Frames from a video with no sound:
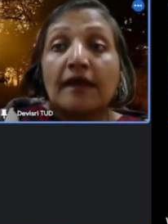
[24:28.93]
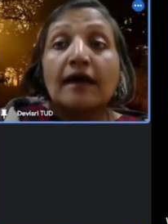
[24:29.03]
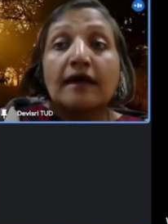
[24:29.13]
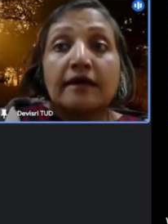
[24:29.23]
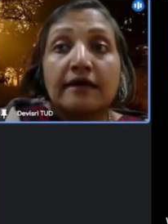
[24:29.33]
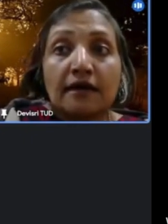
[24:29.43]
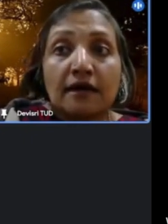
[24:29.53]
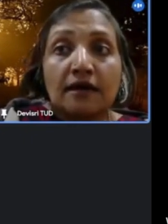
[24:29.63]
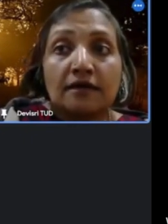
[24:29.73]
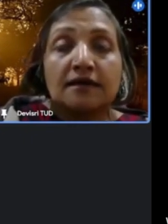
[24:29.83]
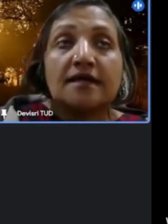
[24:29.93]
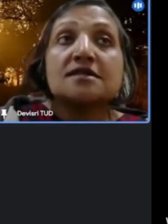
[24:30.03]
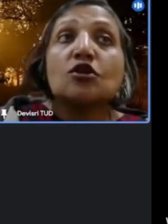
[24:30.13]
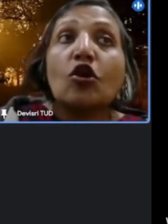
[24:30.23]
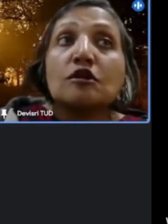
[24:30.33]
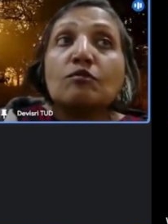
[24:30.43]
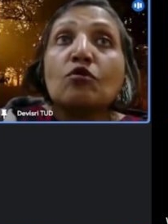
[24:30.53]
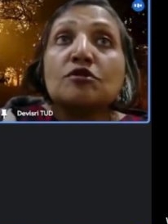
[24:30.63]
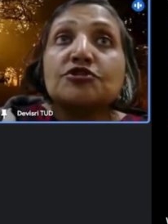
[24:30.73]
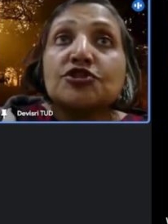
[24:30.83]
Here, there's a lot more
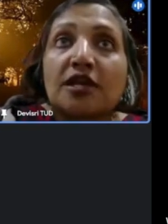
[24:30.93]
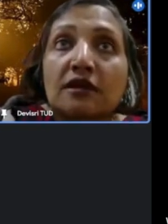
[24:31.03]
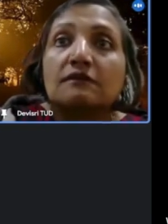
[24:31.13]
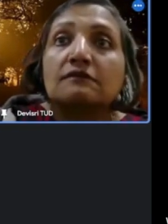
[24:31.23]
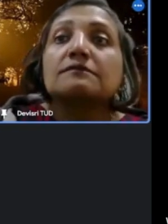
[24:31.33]
chicken,